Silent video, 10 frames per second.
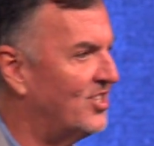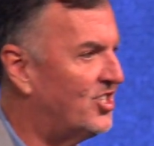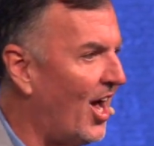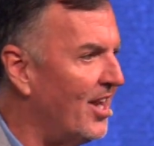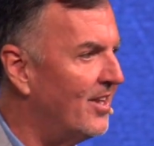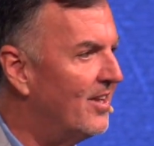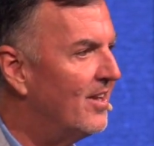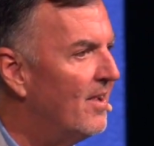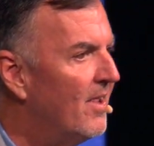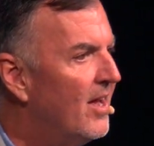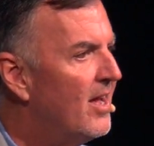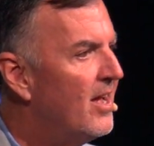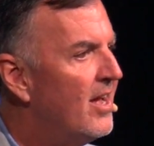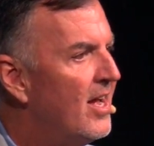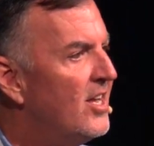son.
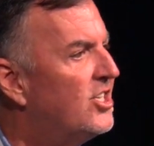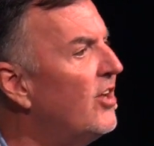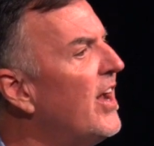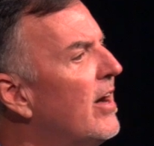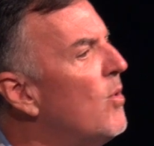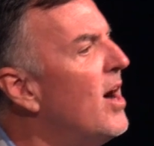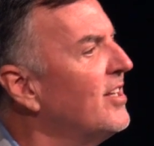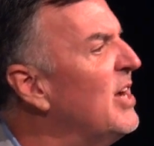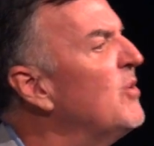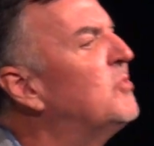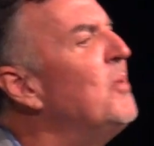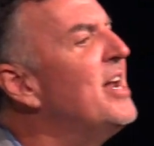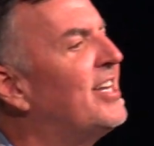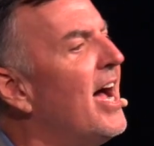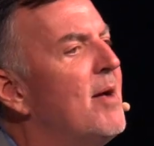So there he was. He would spend
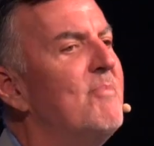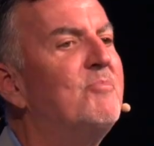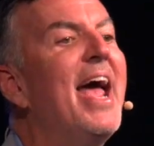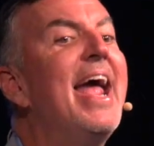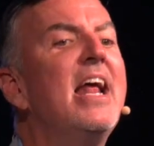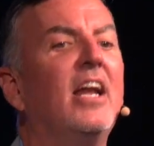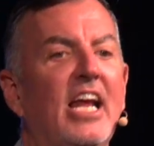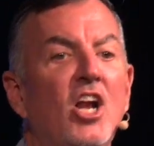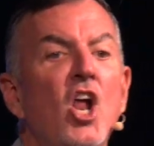time daily